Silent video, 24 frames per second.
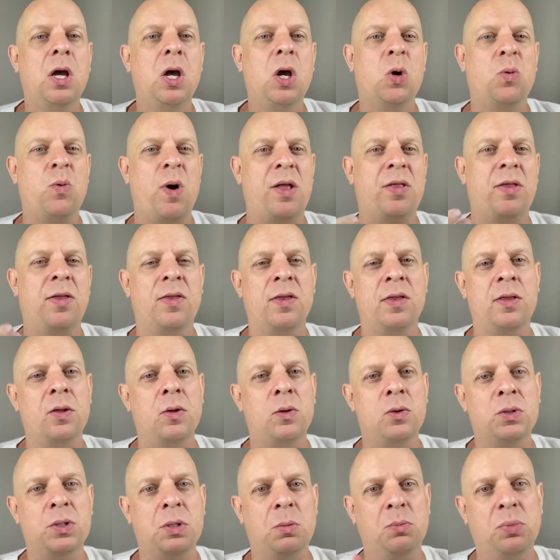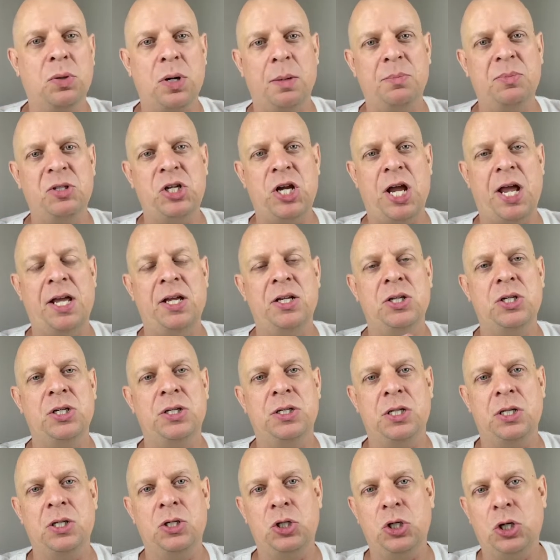rather than those abrupt changes
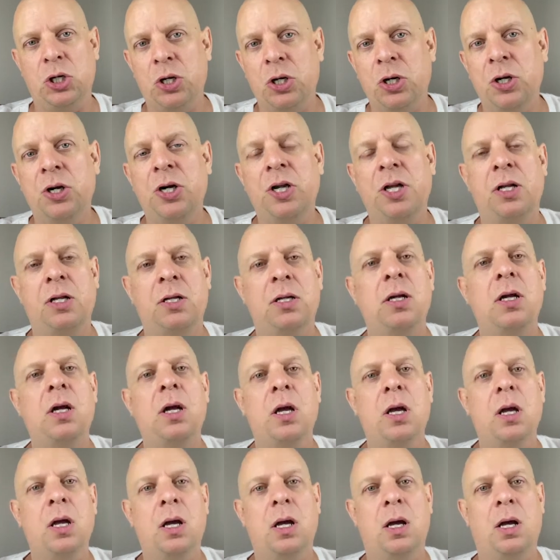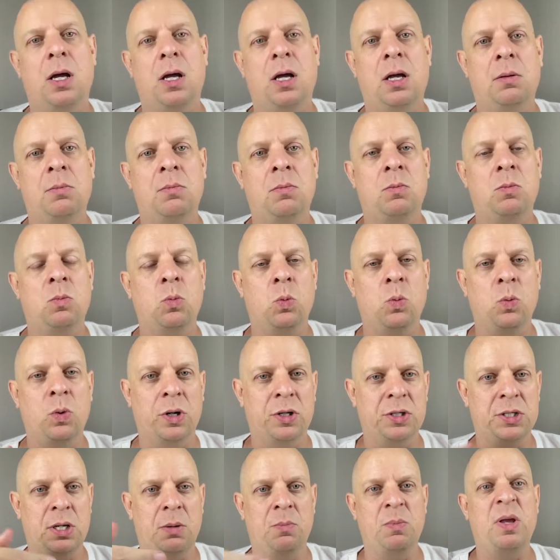and turning, where
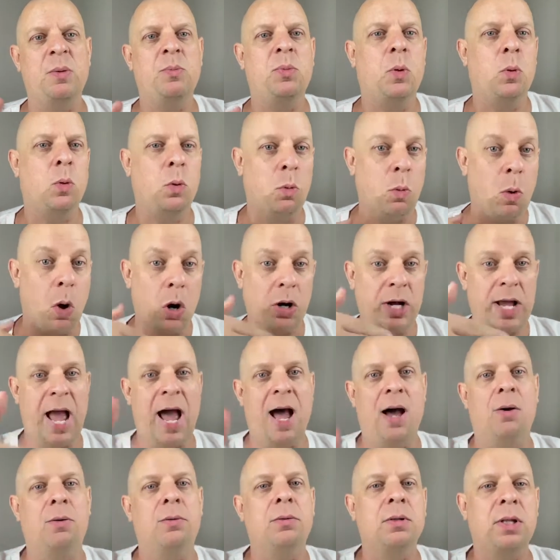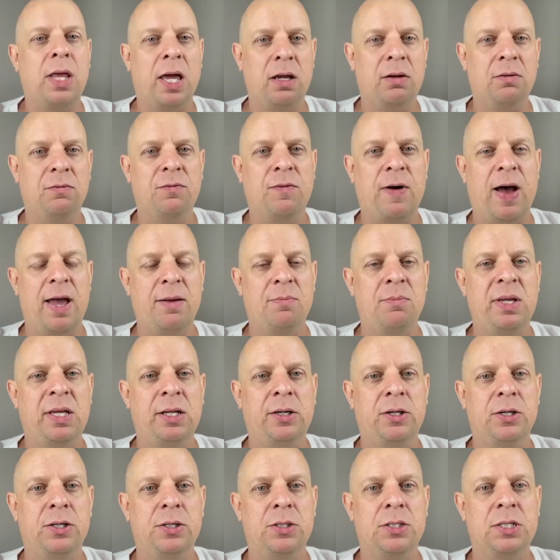some people will walk out like 5
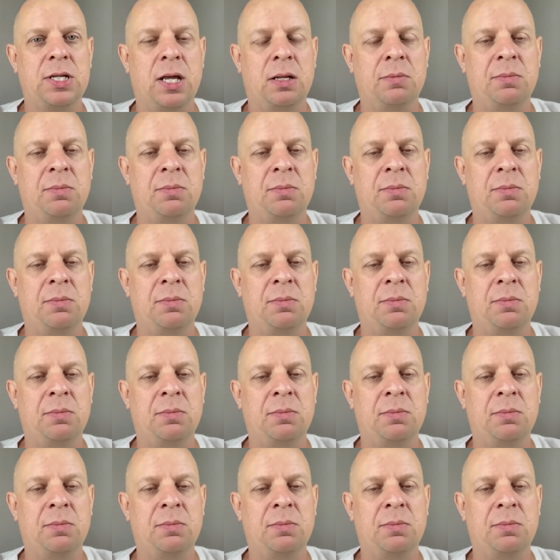meters, 10